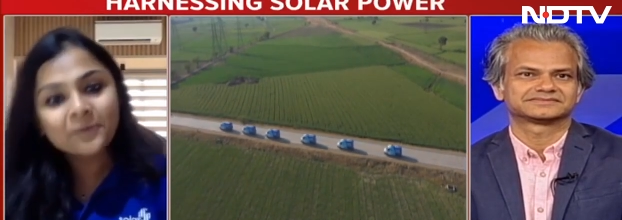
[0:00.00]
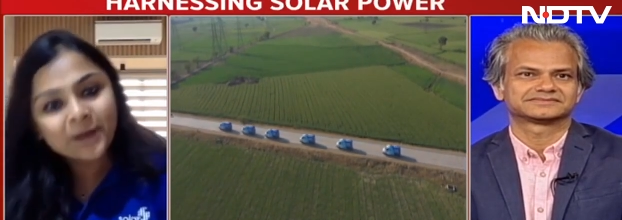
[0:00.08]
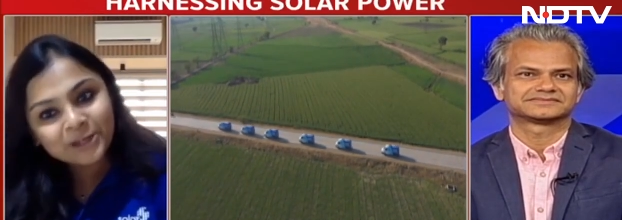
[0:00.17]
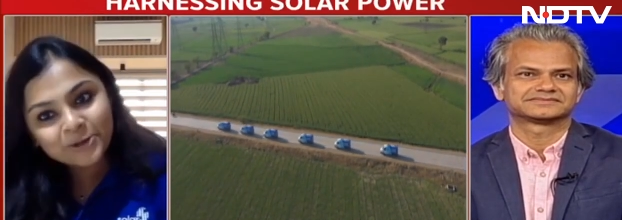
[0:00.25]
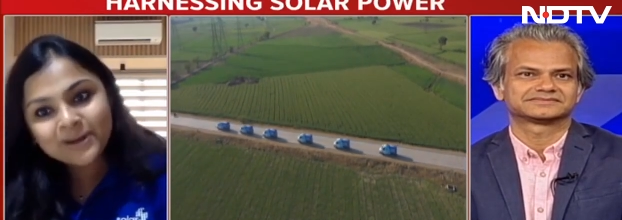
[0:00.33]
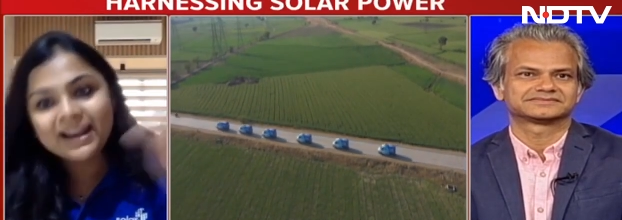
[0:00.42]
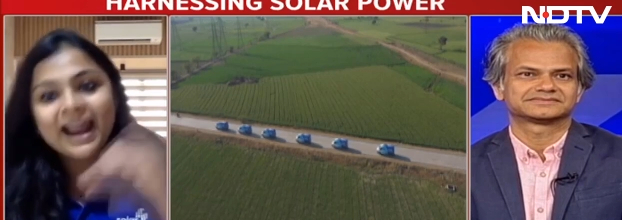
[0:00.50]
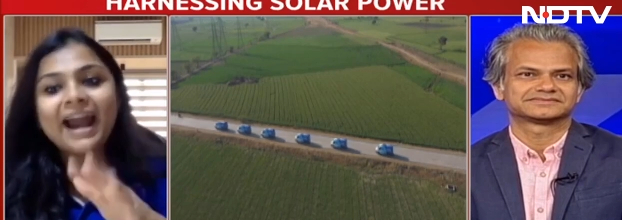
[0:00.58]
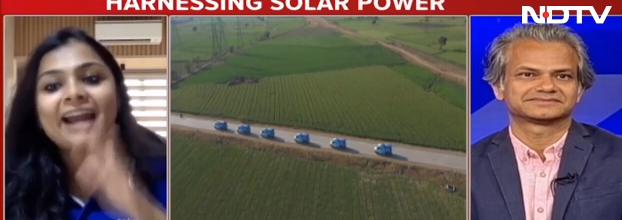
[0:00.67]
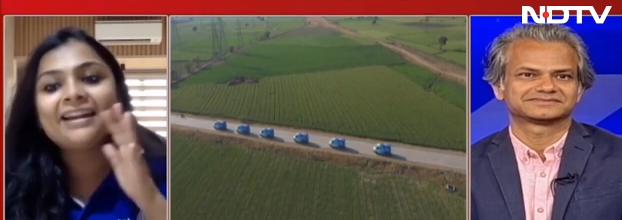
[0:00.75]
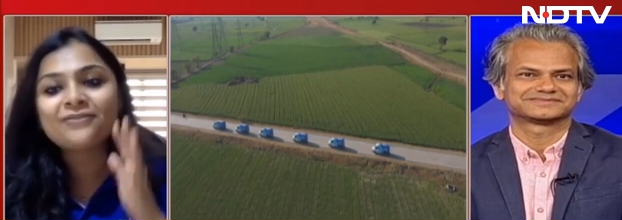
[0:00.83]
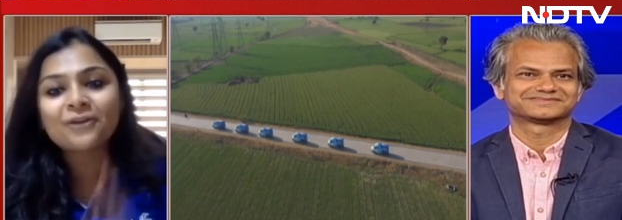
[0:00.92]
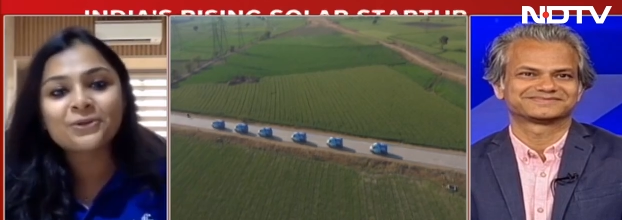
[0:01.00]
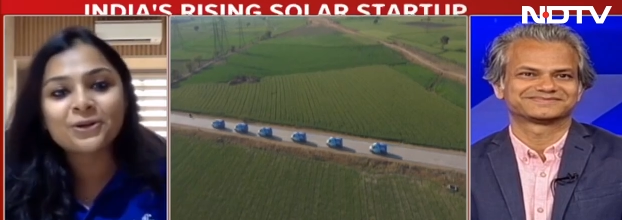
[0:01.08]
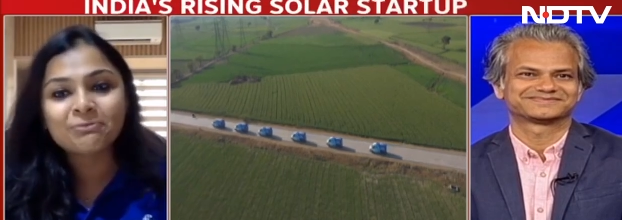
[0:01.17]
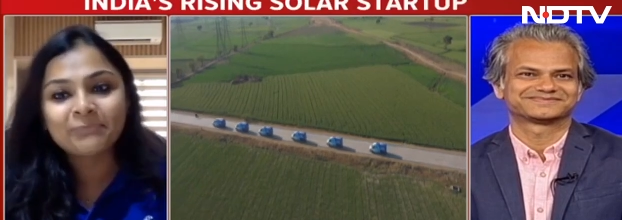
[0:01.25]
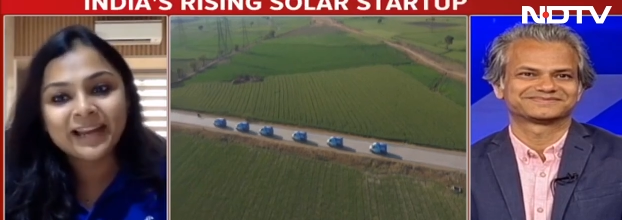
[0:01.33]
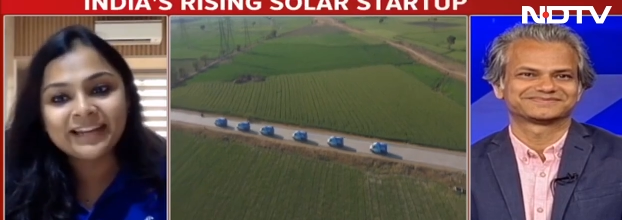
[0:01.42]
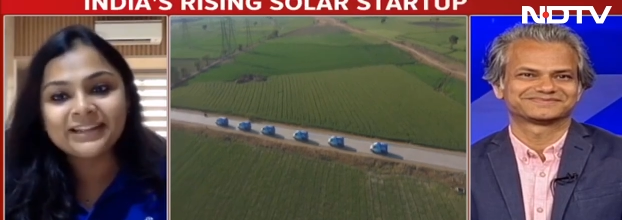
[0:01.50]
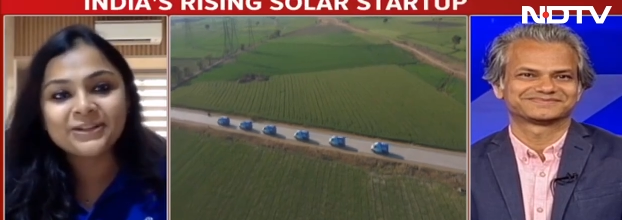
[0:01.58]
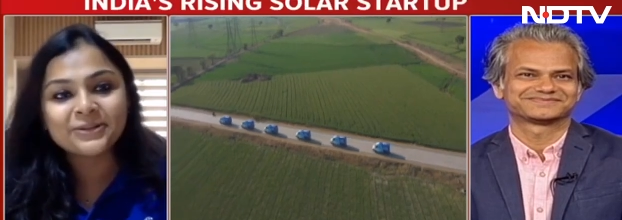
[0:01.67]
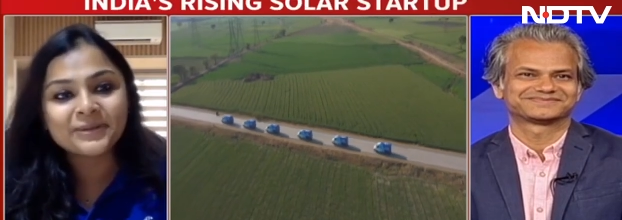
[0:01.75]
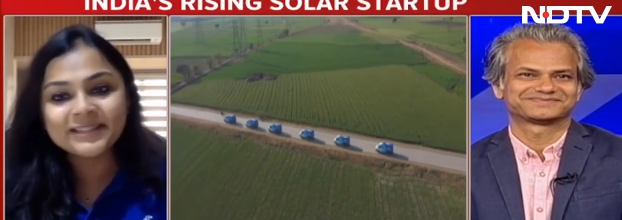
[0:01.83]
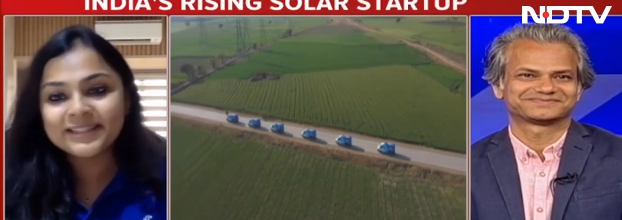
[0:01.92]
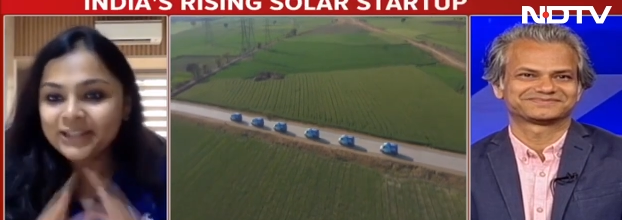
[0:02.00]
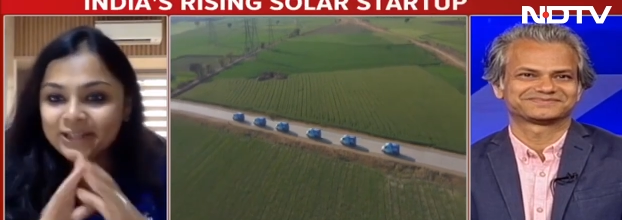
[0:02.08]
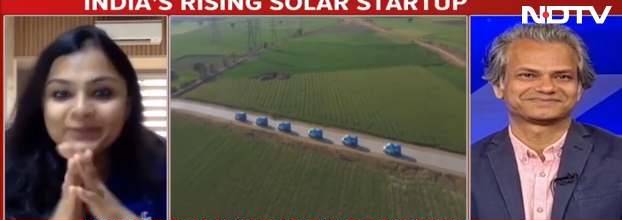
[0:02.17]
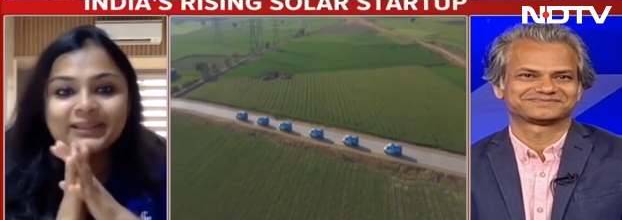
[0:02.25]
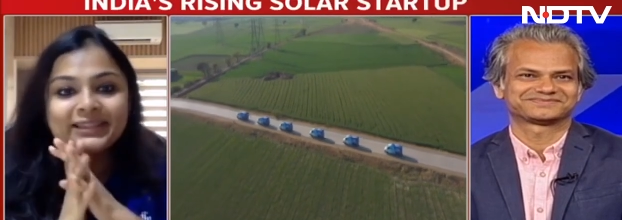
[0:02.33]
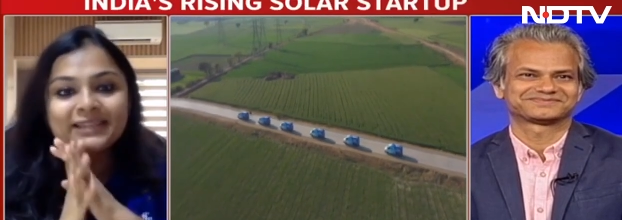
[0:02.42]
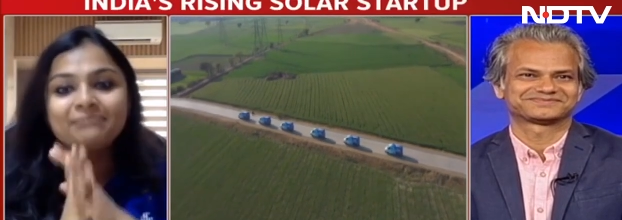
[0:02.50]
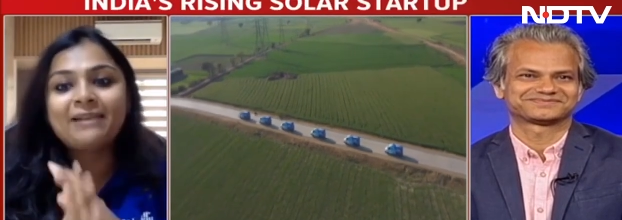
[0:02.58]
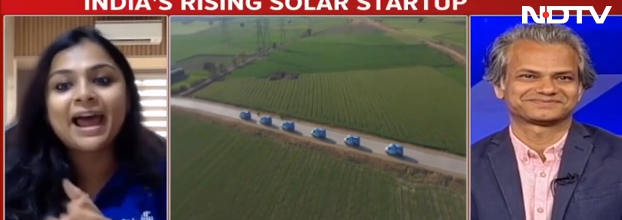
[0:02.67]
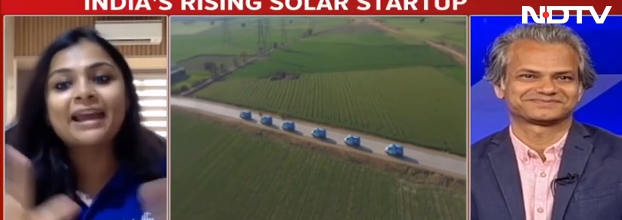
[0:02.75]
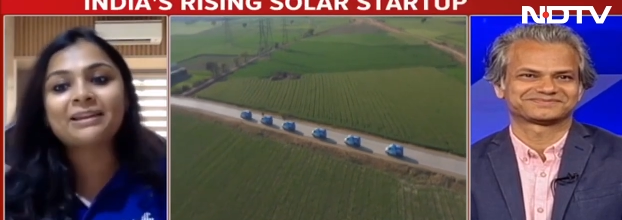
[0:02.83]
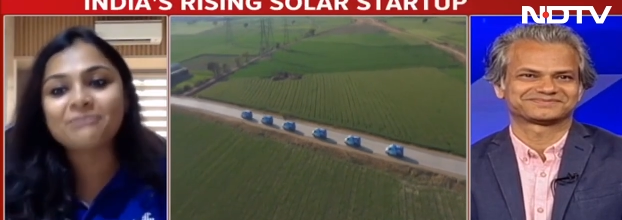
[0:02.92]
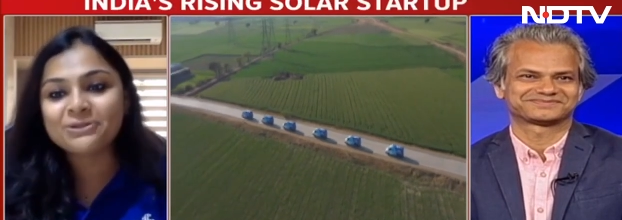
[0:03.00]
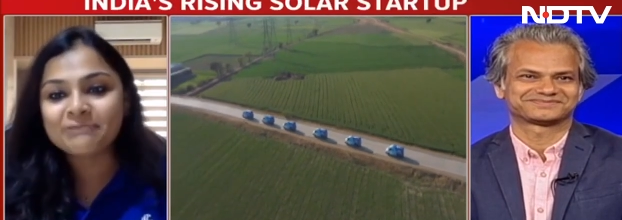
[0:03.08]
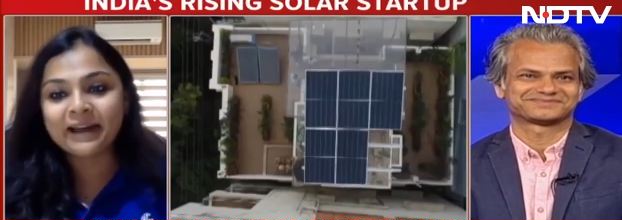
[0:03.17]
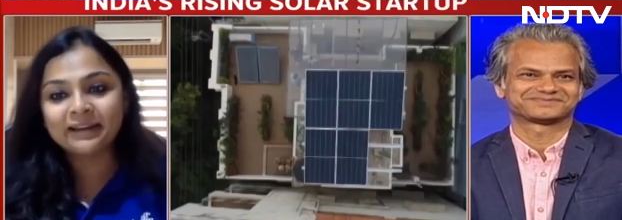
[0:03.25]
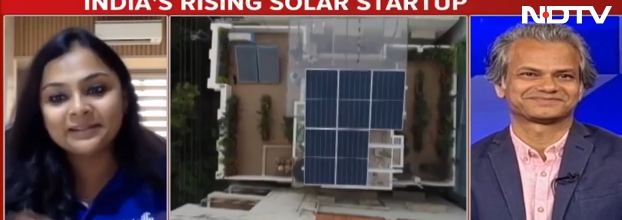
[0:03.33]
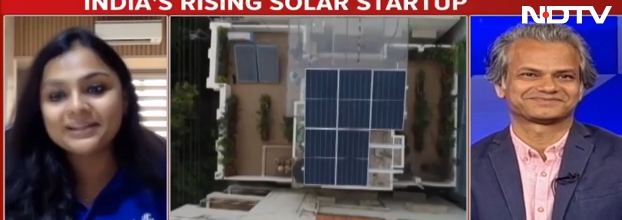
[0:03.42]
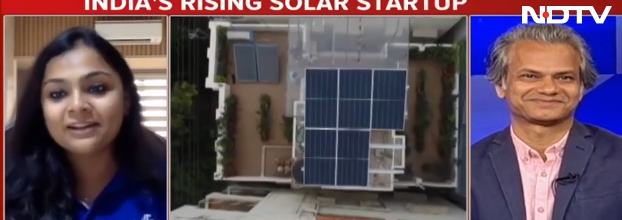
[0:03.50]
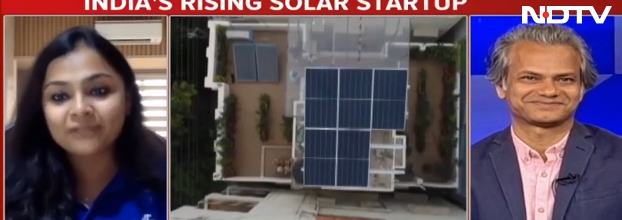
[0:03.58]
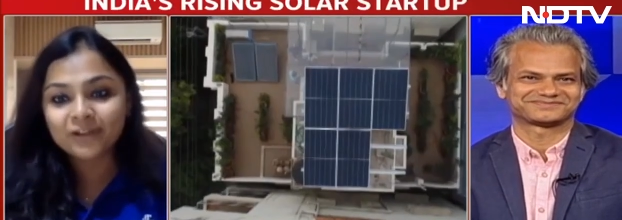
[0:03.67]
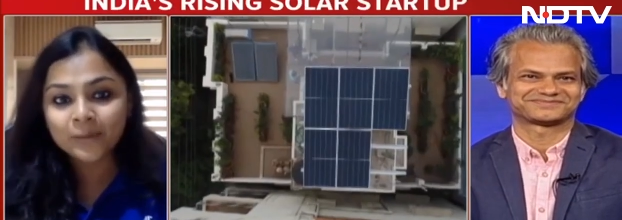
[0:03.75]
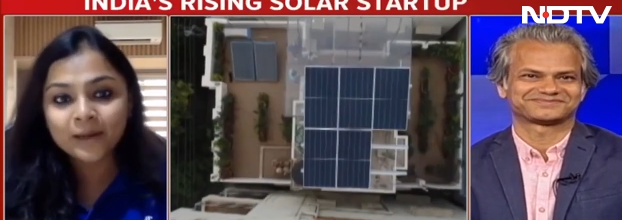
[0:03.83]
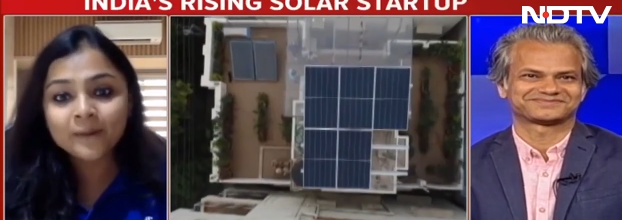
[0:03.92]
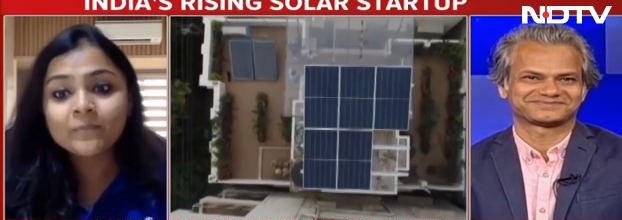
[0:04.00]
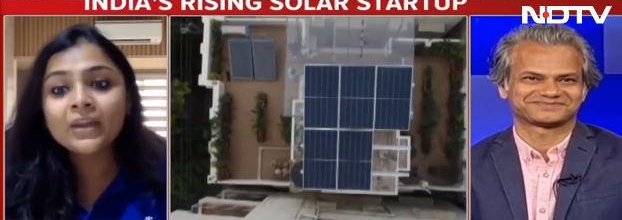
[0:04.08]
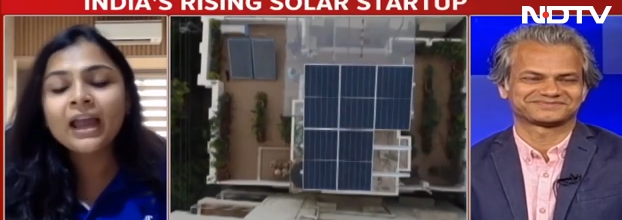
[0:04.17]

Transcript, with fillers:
Speaker 1: When you will land from your plane into a city, you will see black and blue panels everywhere.